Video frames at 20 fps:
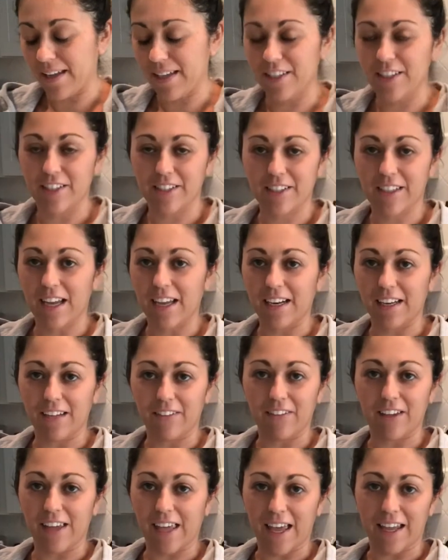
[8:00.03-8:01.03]
it just kind of,
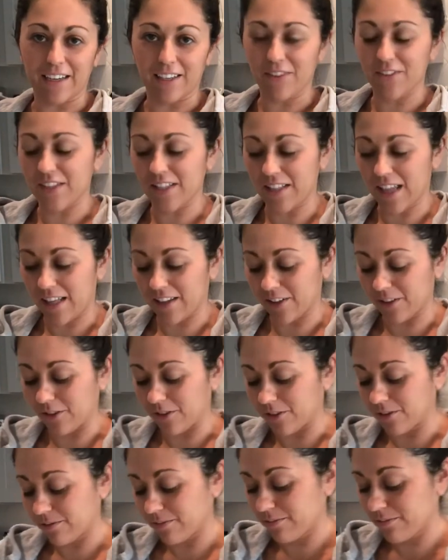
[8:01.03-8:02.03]
again, gives it that
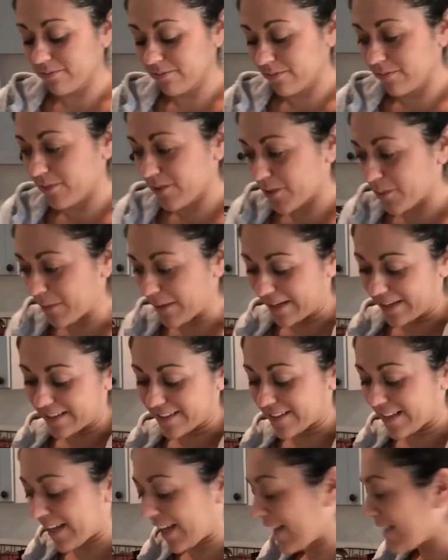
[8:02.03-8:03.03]
little
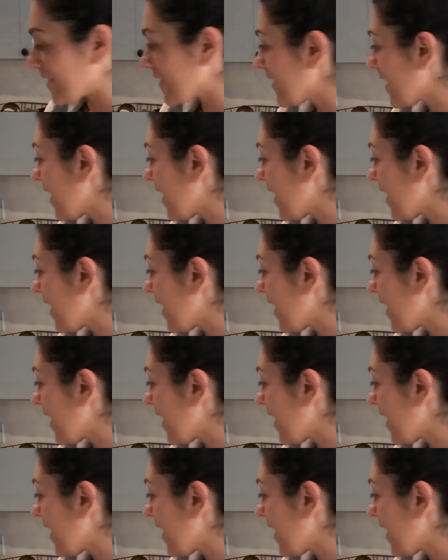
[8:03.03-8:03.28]
sweetness, I guess.